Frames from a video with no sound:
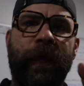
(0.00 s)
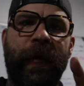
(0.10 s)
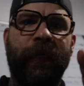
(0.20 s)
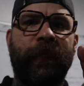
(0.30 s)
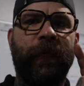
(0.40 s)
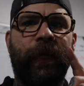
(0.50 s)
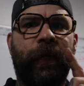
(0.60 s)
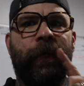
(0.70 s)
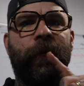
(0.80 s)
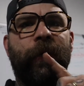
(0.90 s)
that
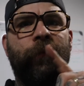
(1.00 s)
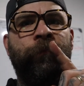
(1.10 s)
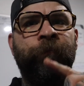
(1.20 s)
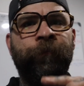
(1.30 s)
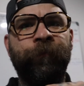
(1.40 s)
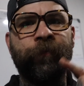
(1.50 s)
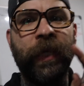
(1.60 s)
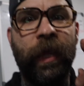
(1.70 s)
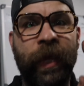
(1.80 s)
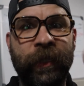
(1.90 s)

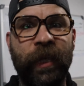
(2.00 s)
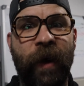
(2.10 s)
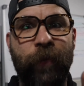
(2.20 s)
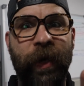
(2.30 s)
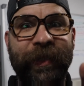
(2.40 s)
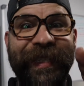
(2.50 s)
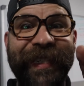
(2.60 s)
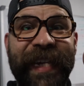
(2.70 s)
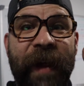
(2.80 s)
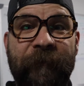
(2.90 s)
that softbox
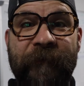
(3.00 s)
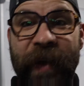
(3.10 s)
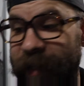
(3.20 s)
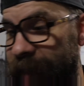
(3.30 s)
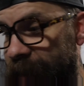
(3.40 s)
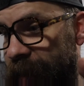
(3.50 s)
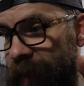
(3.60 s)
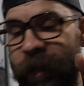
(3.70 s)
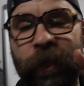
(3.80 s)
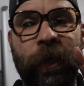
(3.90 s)
does not fit
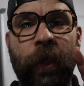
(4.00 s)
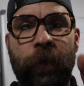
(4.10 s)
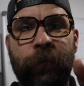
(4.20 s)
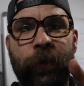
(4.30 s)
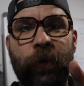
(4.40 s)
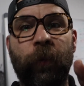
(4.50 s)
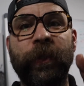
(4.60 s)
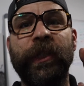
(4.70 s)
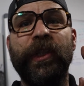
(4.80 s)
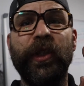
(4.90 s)
through the door,
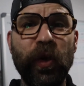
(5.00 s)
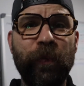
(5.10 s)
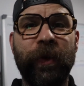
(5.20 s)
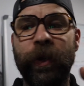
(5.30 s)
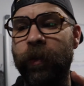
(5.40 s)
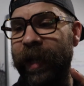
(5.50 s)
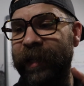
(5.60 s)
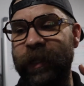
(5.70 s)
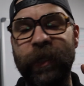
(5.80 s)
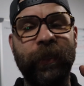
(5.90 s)
which is super annoying
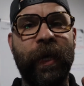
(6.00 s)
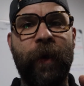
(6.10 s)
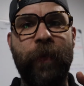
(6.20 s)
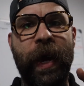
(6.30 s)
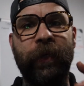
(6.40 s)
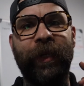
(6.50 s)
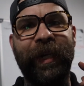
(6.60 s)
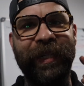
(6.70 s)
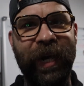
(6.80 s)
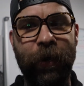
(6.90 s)
because it doesn't compact. So I
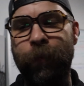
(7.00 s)
got to tear it